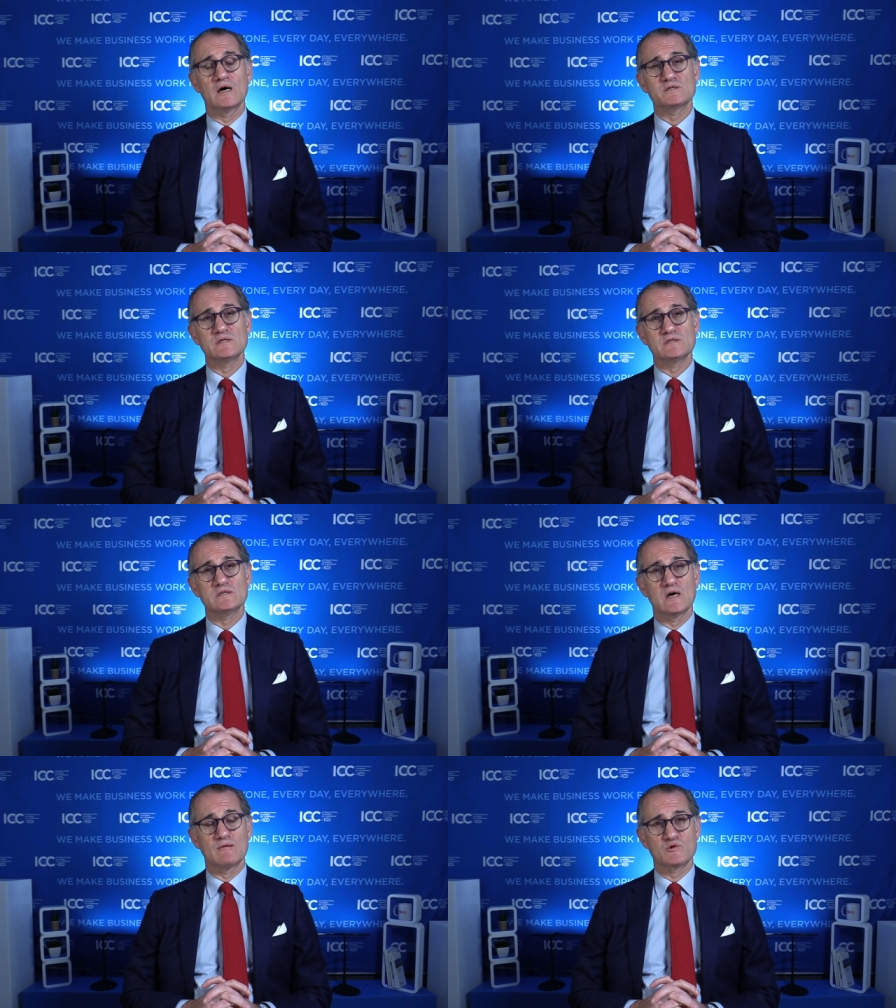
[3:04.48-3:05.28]

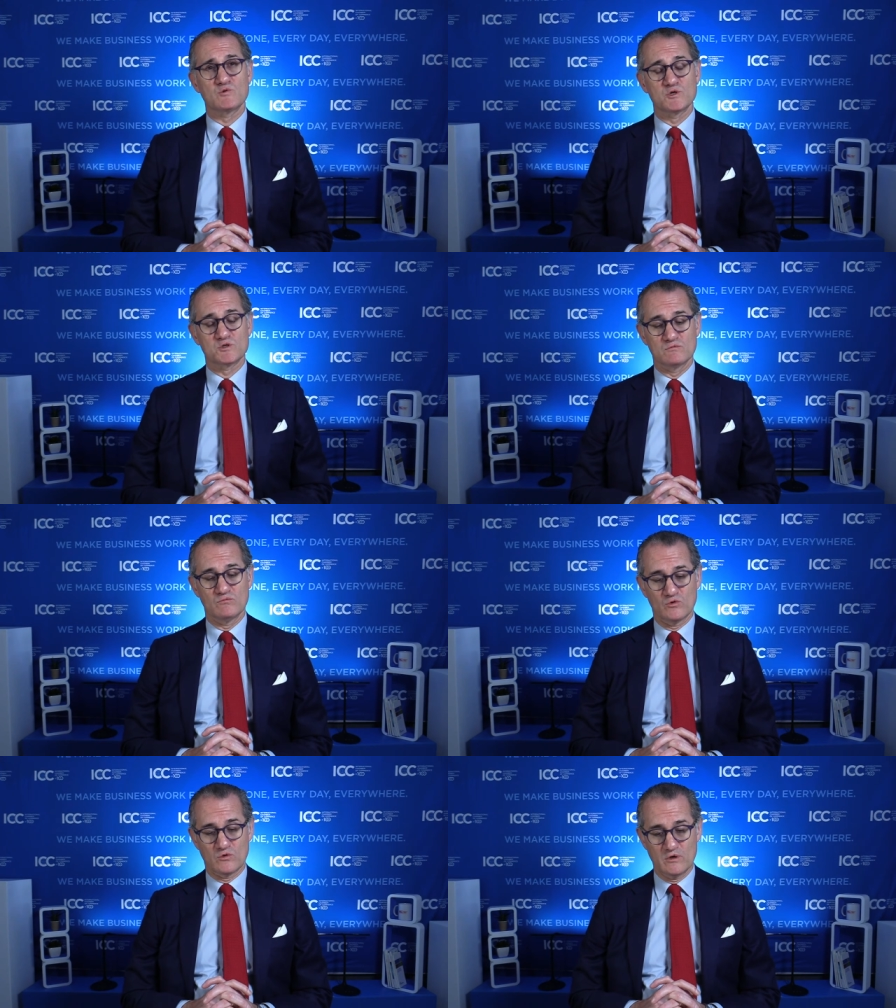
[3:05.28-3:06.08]
ICC arbitration
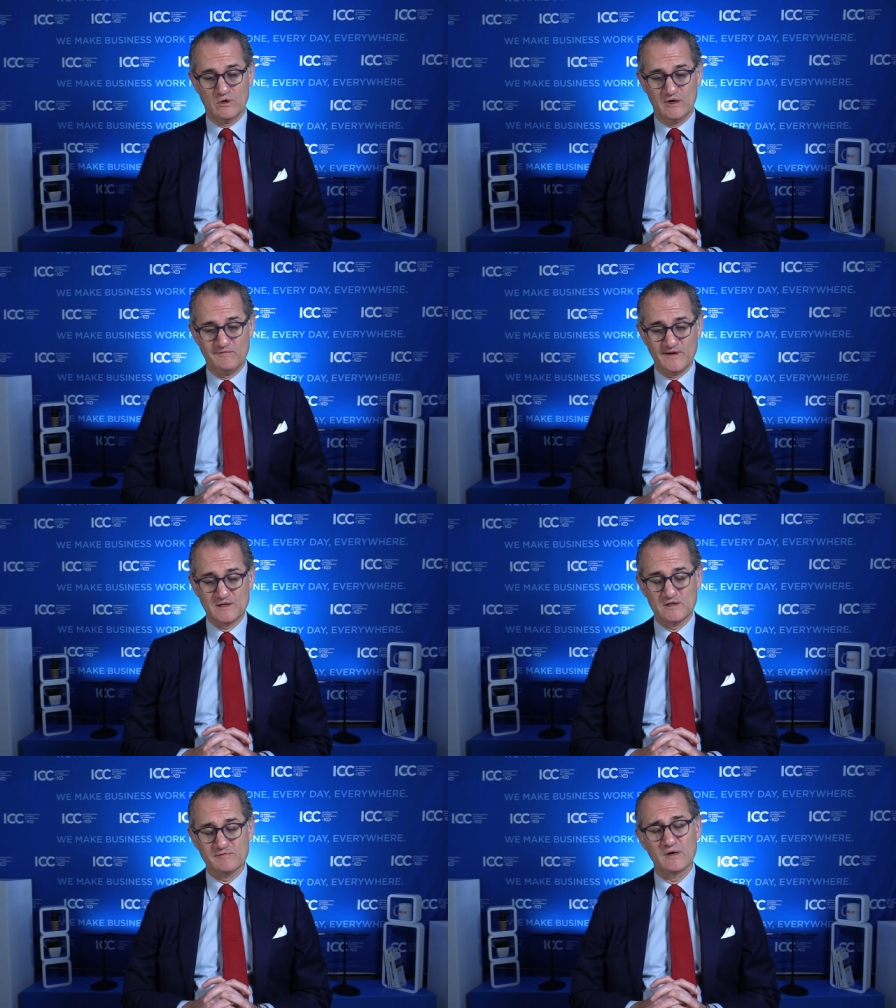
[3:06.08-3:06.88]
more uh,
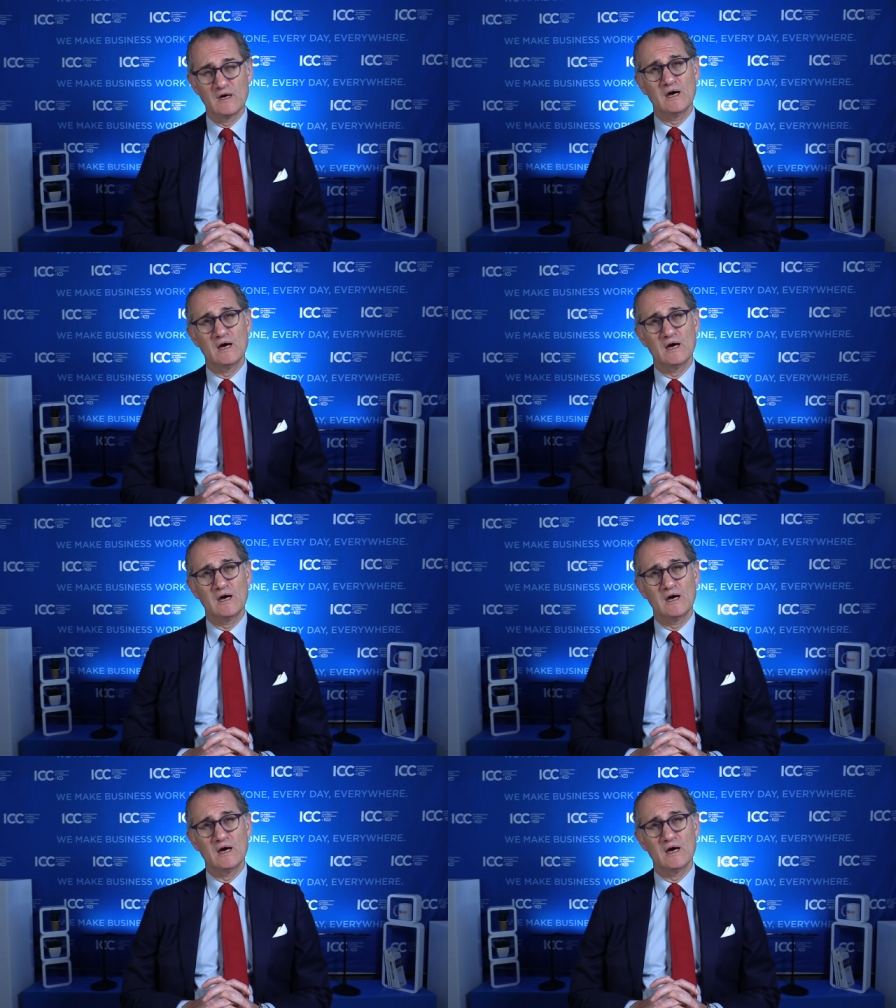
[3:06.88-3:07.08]
effective.